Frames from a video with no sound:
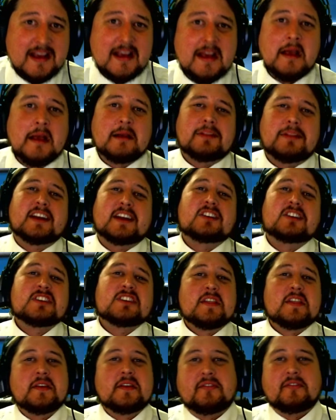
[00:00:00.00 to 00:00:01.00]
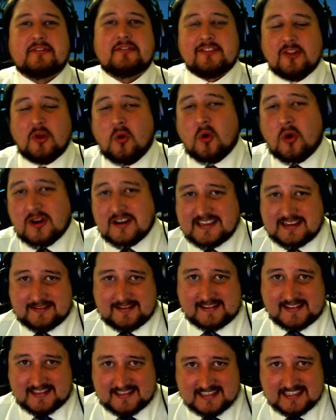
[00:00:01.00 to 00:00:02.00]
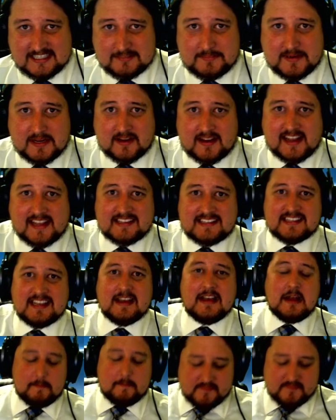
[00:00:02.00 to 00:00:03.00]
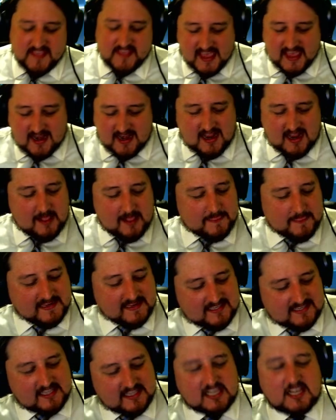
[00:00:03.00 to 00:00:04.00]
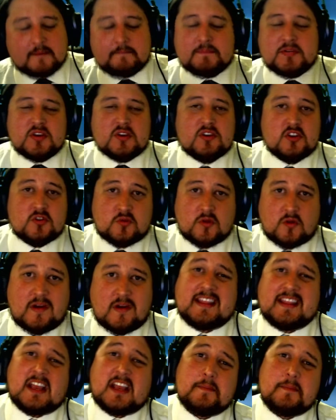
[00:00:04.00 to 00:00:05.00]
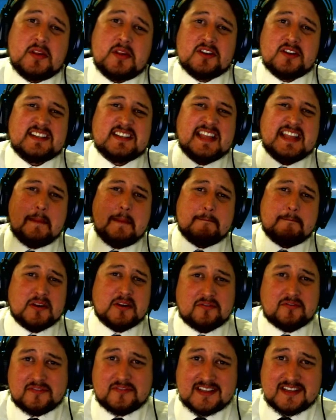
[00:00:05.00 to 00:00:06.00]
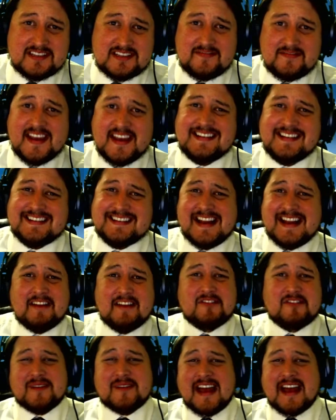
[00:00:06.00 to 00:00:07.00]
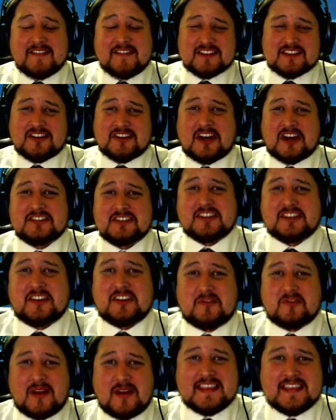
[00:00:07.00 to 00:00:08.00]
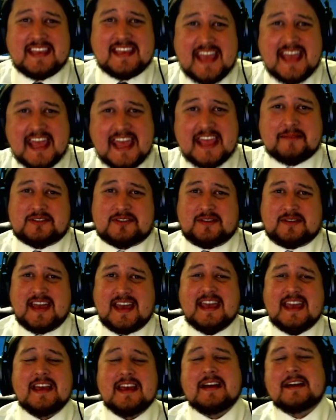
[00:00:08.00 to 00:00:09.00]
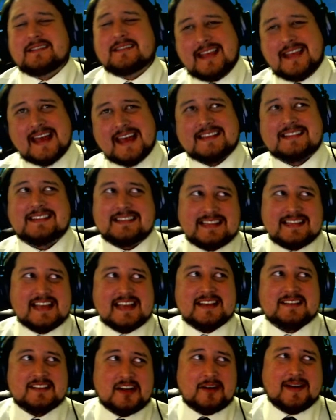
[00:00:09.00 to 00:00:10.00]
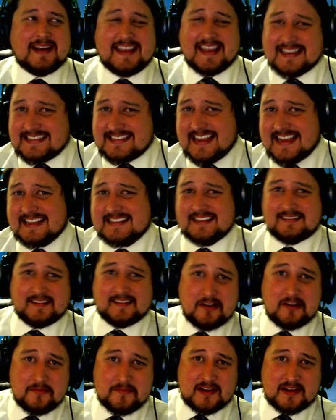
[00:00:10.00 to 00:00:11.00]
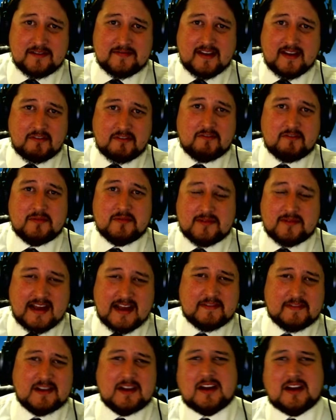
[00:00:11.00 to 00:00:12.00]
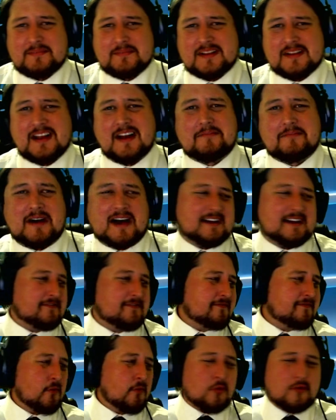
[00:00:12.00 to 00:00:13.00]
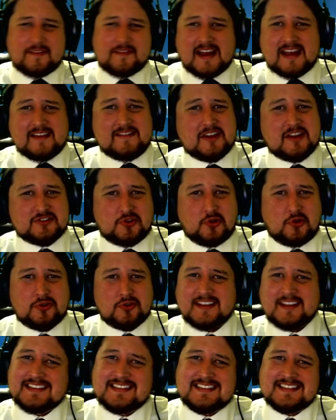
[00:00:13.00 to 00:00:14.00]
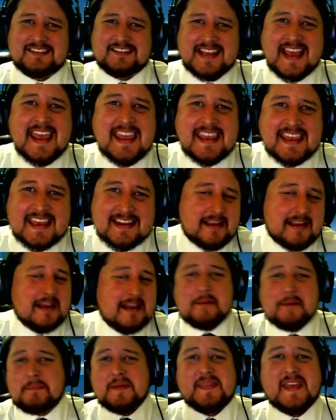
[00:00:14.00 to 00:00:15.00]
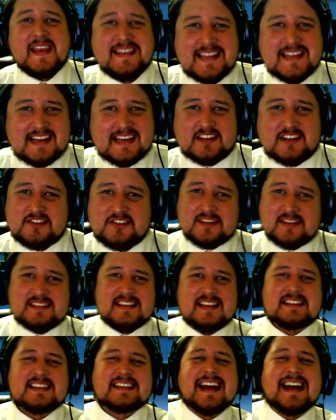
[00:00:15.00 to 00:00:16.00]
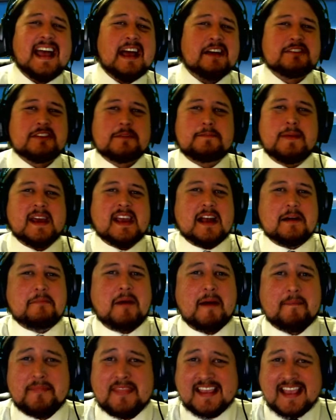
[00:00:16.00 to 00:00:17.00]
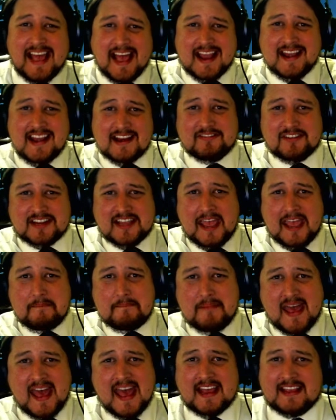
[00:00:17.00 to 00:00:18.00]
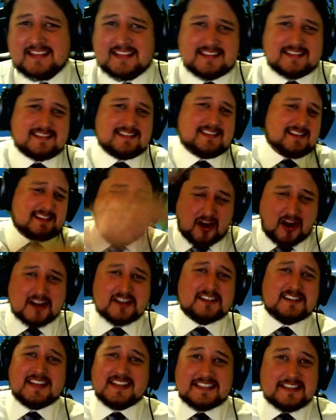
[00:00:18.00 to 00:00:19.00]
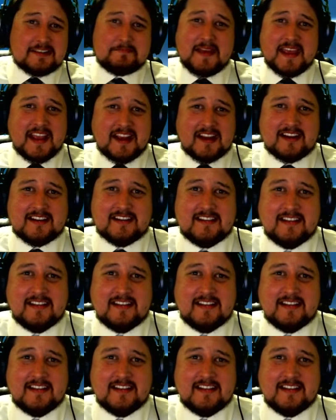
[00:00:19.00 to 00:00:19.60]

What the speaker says: Players on the floor during this experience. Then they said the computers weren't running. The computers that they built for this event didn't have graphics cards that could run the games, okay? Yes, CSGO, I guess, takes a little bit of effort from a graphic card, but come on, 4 or 5 years old, it can still take it, but they didn't. So they sent a guy out to pick him up. The guy never came back. The cards disappeared.